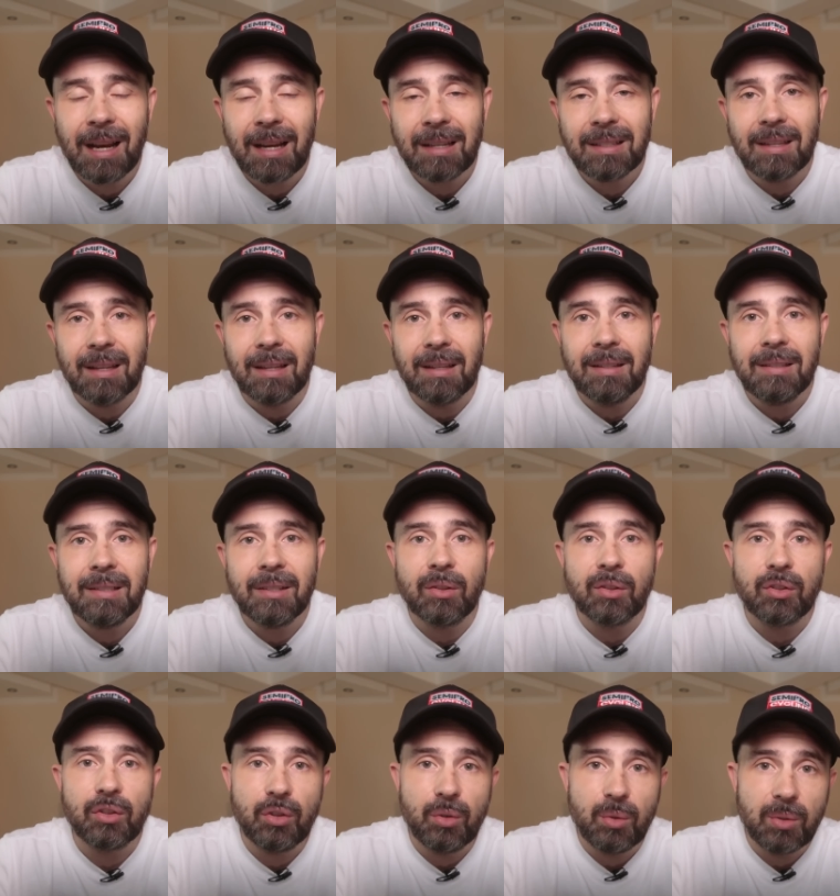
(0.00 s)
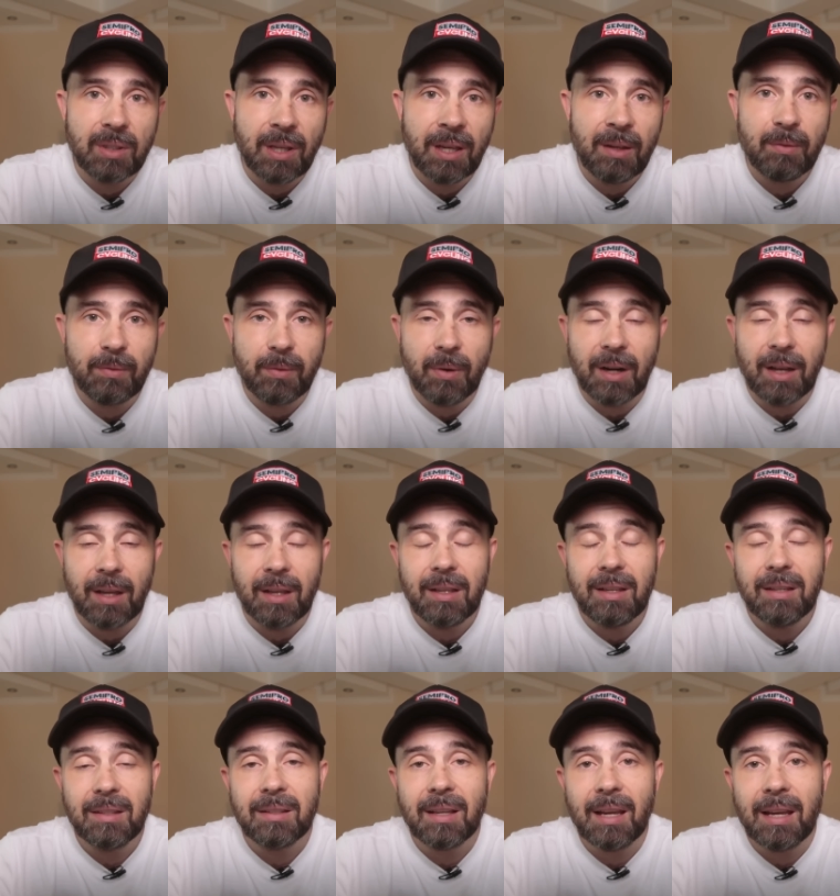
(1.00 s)
hard days on Tuesday and Friday
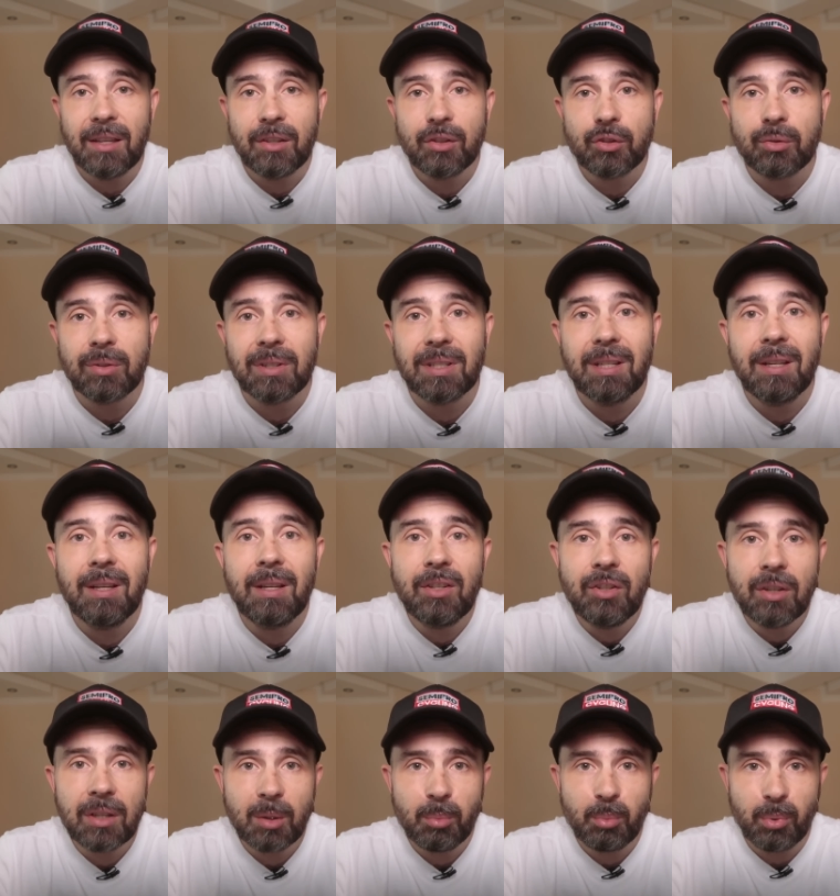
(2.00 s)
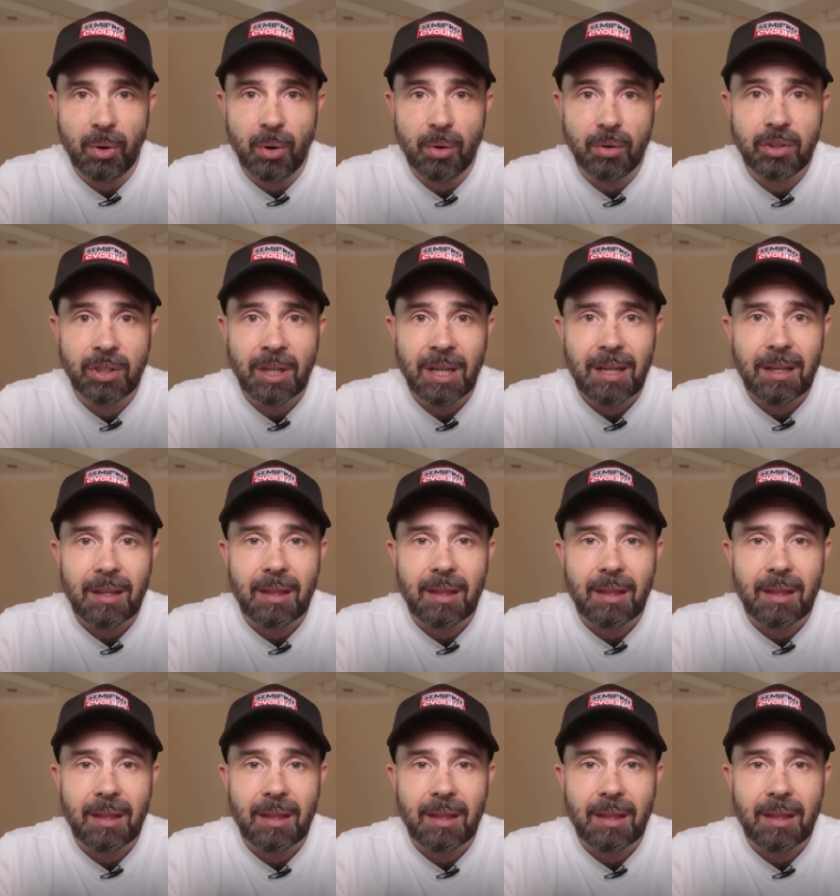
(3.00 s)
is a strategic approach